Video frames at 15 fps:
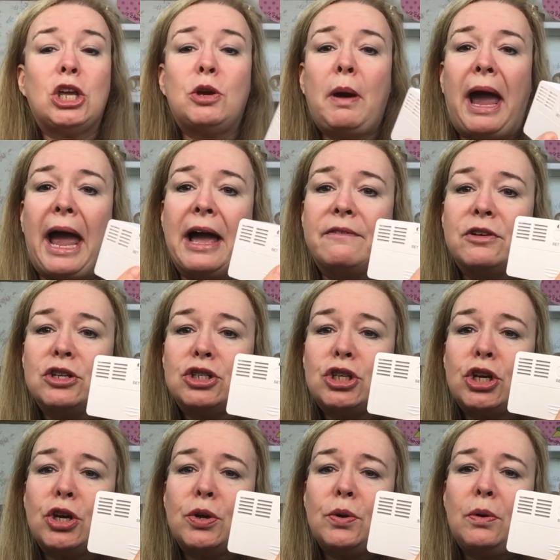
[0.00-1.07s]
You have
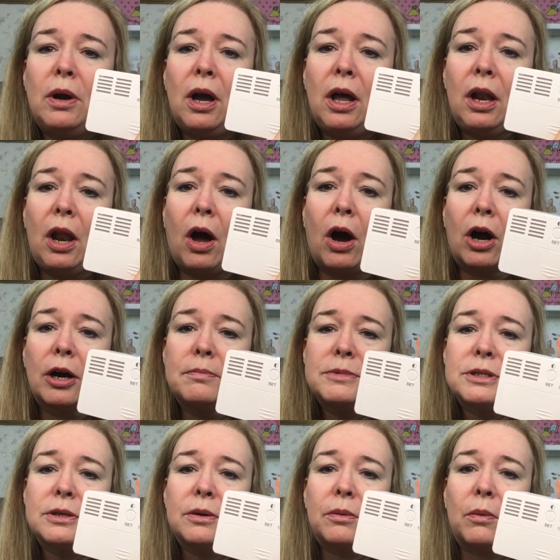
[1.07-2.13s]
two
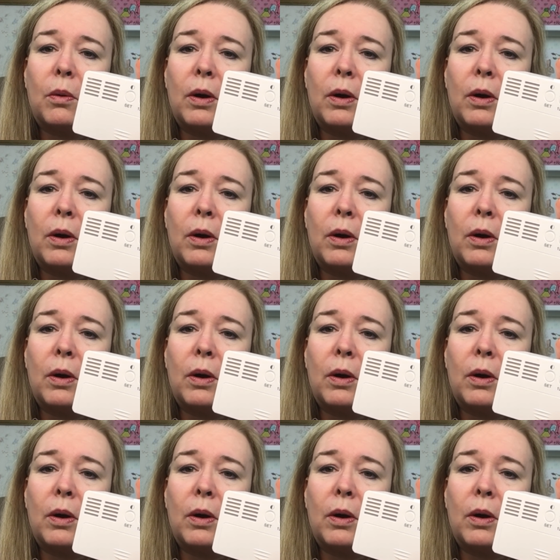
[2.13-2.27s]
alarms,